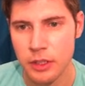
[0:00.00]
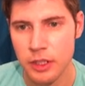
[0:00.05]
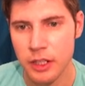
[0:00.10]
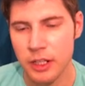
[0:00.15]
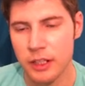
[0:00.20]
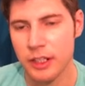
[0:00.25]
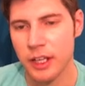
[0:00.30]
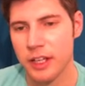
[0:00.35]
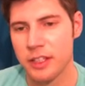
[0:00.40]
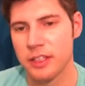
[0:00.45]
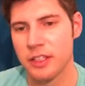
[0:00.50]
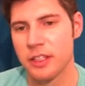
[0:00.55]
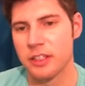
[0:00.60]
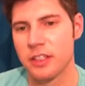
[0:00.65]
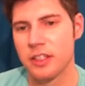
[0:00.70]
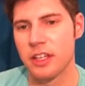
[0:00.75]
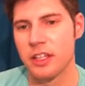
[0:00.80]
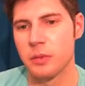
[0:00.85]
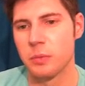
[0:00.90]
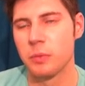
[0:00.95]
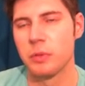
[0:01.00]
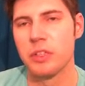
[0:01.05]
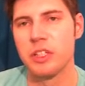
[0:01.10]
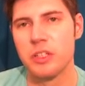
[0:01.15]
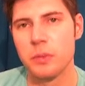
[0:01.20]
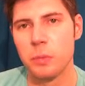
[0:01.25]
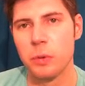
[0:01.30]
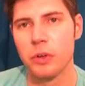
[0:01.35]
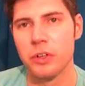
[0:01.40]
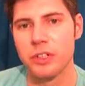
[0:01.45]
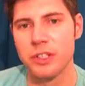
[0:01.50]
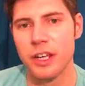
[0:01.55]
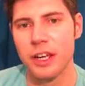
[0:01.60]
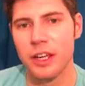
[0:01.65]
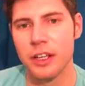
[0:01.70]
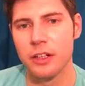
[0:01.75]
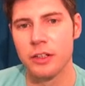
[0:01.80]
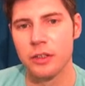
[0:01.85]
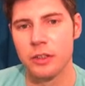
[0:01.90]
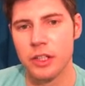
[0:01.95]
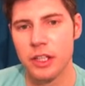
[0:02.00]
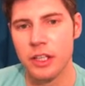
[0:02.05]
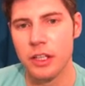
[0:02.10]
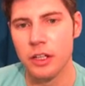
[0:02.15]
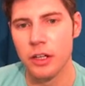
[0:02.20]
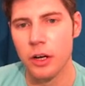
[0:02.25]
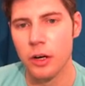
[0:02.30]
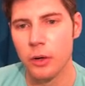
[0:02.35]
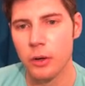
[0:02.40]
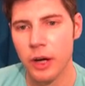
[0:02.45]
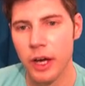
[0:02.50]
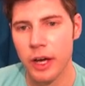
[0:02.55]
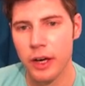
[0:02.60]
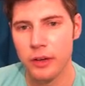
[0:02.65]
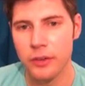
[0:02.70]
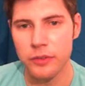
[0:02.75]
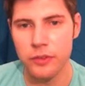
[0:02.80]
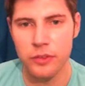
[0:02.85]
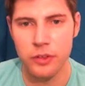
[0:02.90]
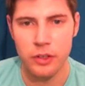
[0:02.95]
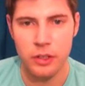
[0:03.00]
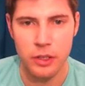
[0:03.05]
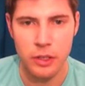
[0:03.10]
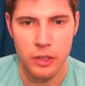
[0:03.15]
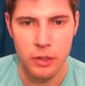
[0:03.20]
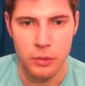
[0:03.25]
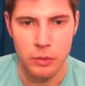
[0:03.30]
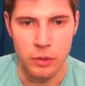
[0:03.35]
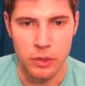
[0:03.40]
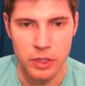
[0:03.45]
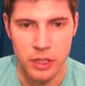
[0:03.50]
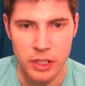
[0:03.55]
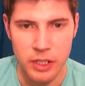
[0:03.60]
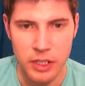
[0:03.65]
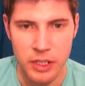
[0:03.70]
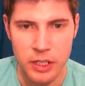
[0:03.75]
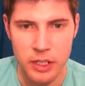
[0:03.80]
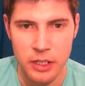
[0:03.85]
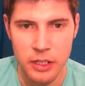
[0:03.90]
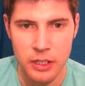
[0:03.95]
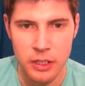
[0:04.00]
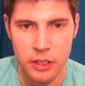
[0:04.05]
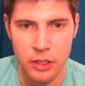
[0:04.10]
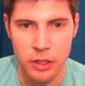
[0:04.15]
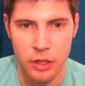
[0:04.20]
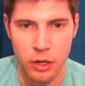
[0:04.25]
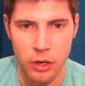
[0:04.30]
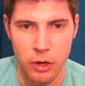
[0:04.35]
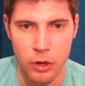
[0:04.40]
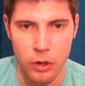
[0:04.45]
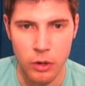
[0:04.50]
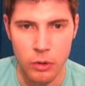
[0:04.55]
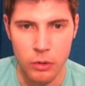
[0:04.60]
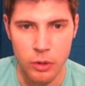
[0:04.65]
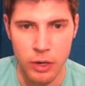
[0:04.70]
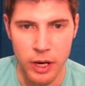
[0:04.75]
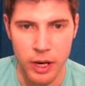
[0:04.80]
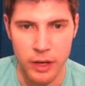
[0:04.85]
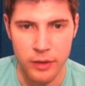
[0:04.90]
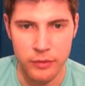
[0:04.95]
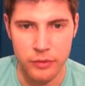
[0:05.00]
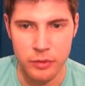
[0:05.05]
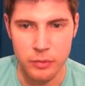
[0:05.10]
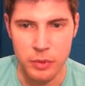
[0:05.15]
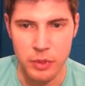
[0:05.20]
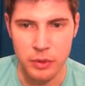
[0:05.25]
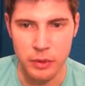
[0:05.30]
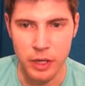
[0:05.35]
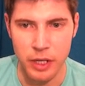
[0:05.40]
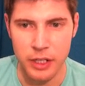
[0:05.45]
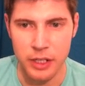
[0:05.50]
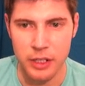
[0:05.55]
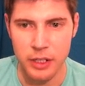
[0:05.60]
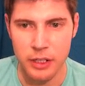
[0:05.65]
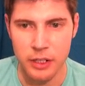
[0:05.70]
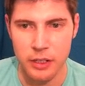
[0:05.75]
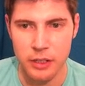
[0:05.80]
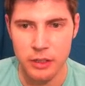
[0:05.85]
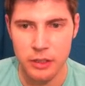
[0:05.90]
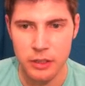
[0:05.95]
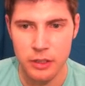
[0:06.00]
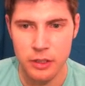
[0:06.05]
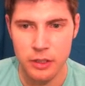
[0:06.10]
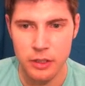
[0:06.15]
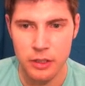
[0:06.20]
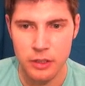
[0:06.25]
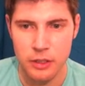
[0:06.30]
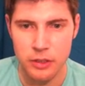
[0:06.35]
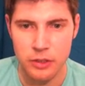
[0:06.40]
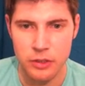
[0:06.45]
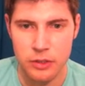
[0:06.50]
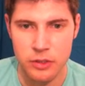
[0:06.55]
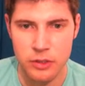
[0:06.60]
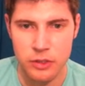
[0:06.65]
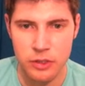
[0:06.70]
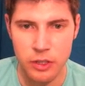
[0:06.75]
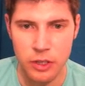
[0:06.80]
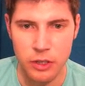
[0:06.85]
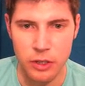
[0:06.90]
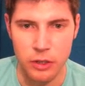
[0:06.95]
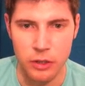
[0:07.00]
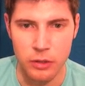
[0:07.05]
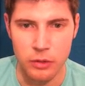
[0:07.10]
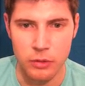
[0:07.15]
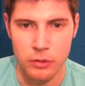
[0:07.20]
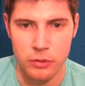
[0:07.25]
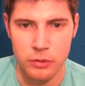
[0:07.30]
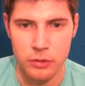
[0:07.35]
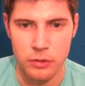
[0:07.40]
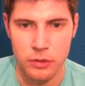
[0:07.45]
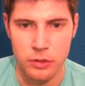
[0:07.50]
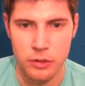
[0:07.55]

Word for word: And last thing it says, please point to angle EOF. Well, EOF would be right here. So